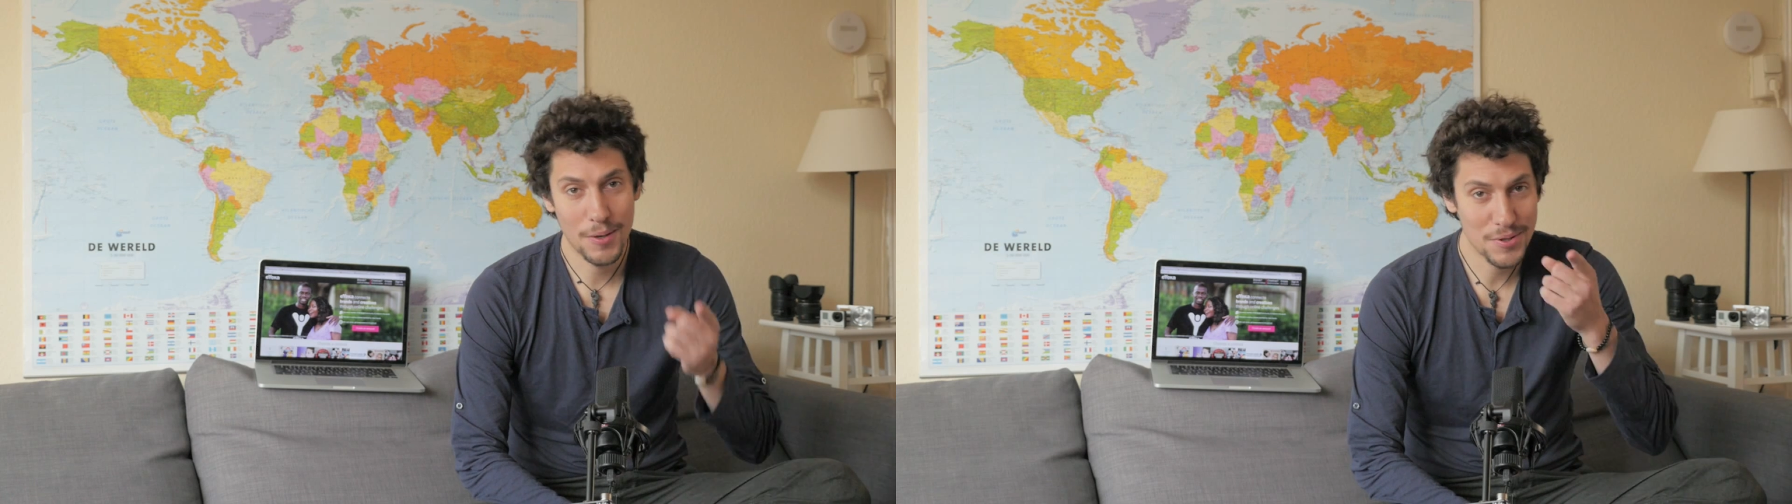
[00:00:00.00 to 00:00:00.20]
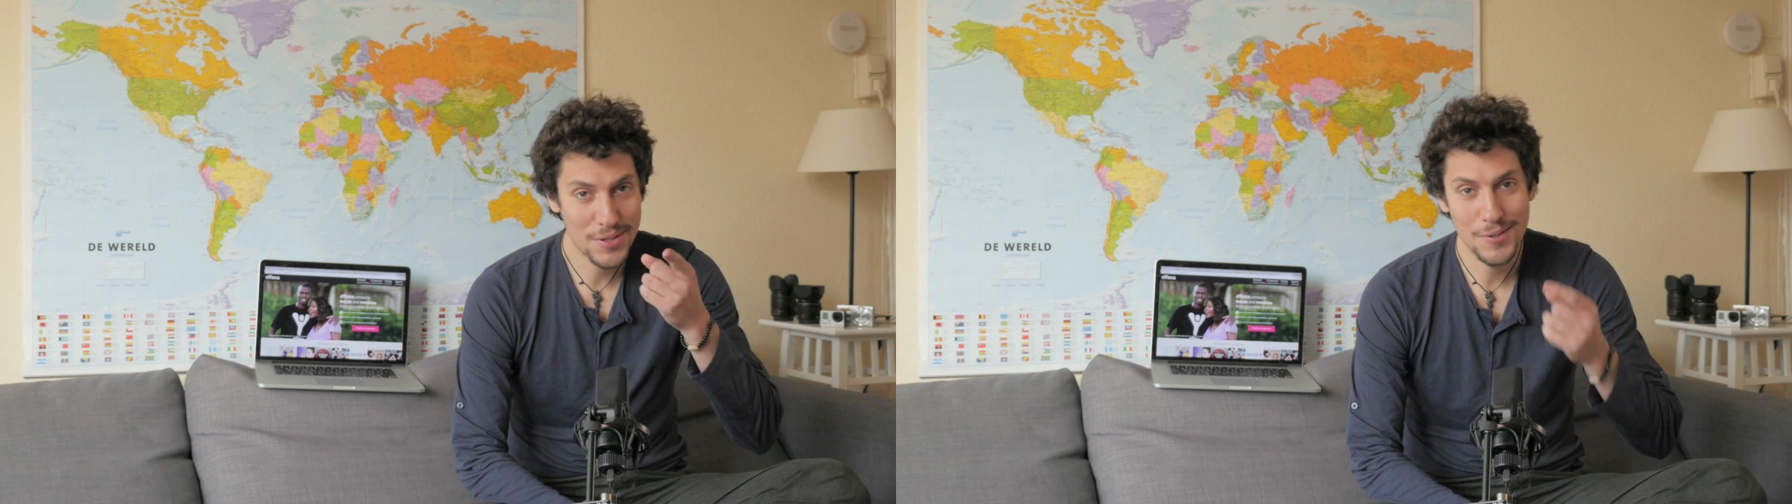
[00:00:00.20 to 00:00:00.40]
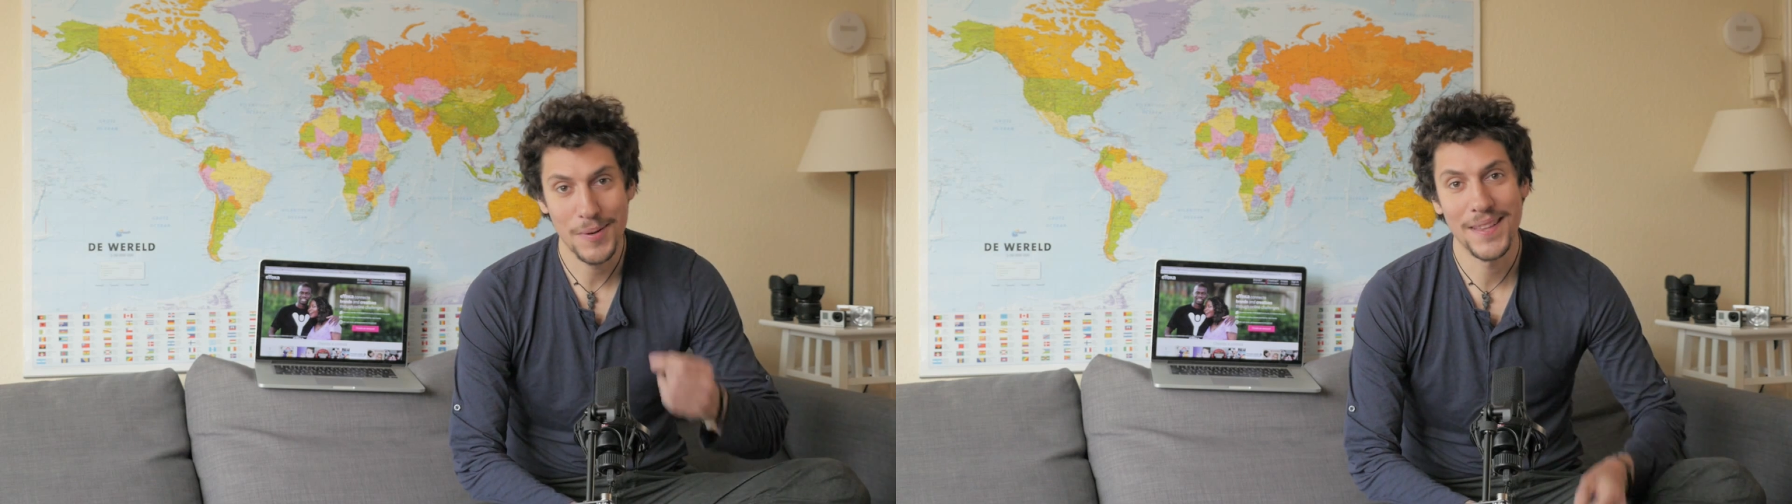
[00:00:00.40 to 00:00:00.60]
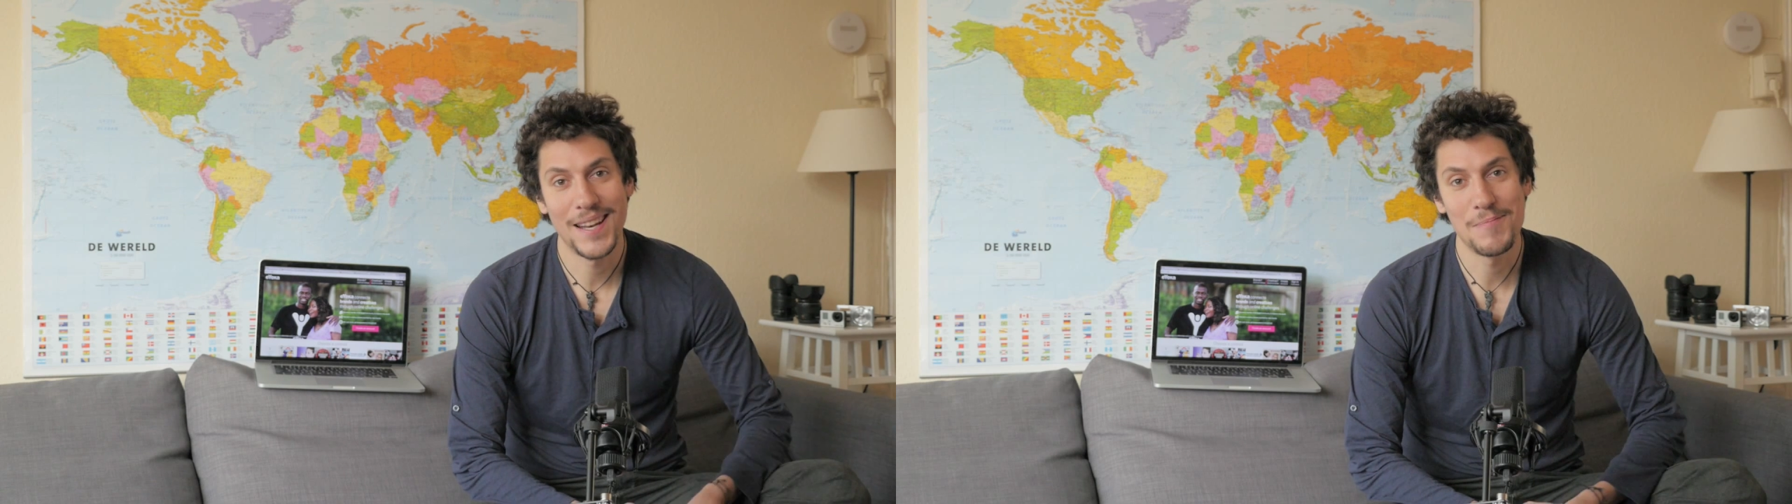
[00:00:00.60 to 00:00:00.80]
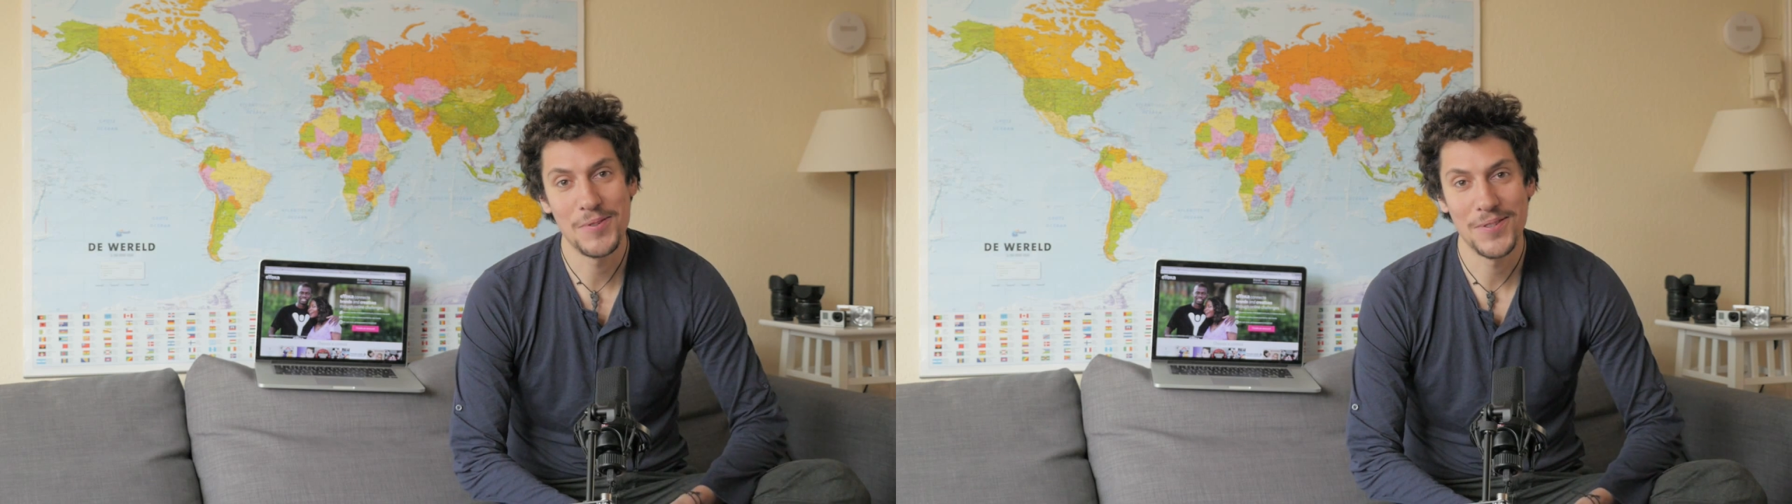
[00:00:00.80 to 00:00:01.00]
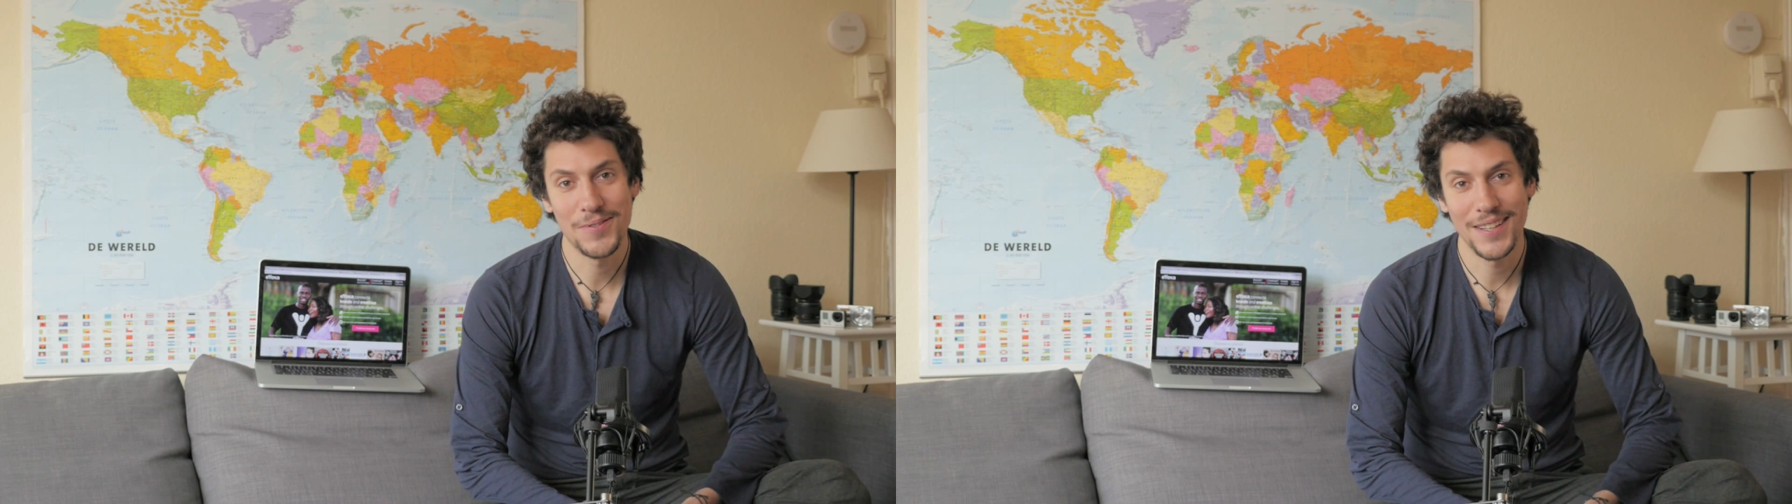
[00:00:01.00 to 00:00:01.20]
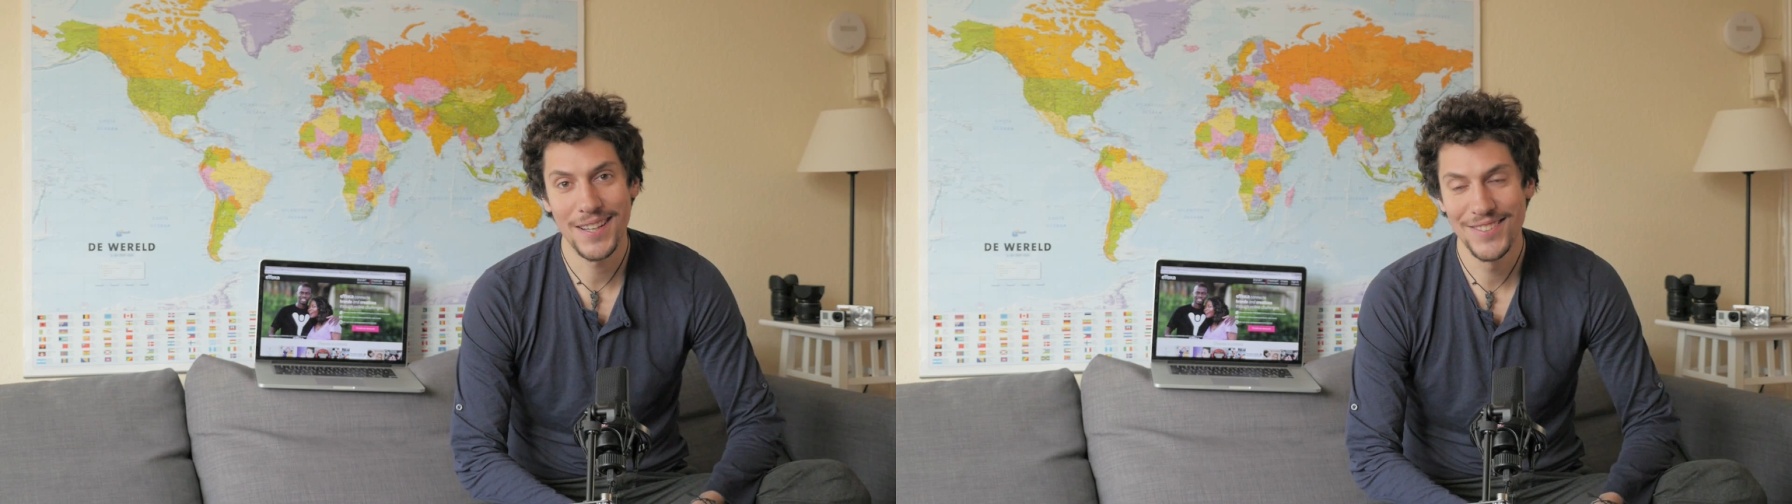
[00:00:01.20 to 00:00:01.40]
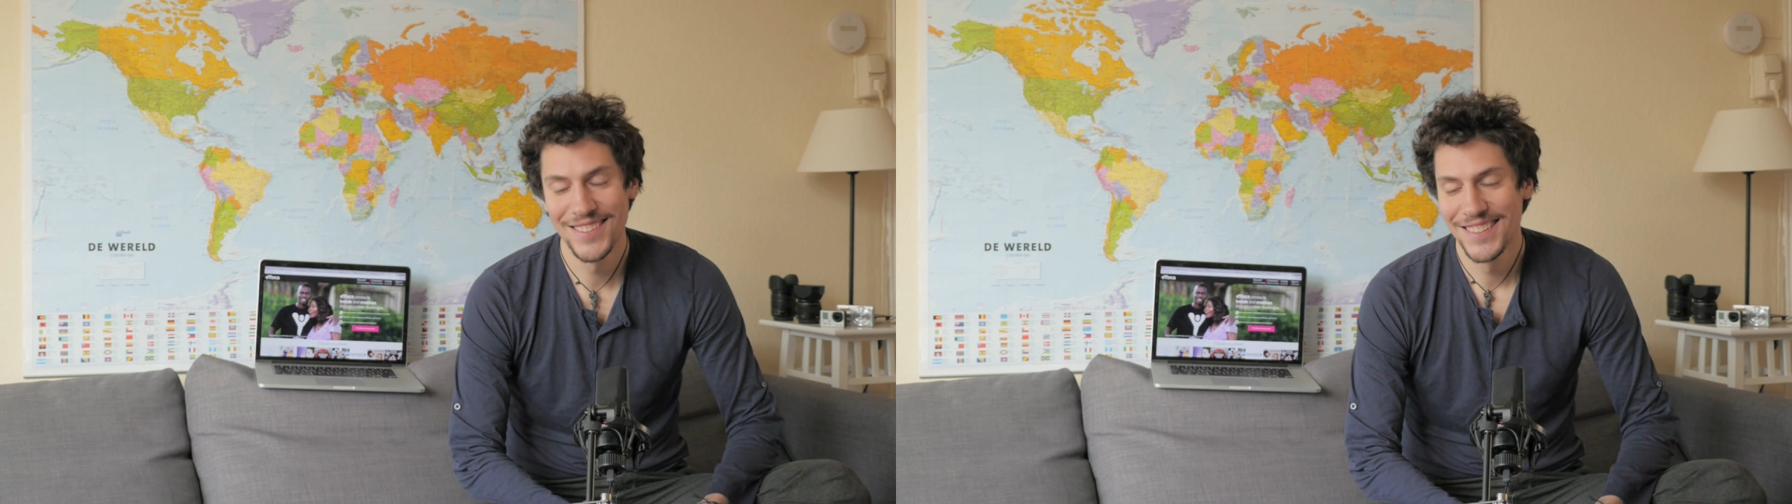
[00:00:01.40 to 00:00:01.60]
which is the one that I'm using right now.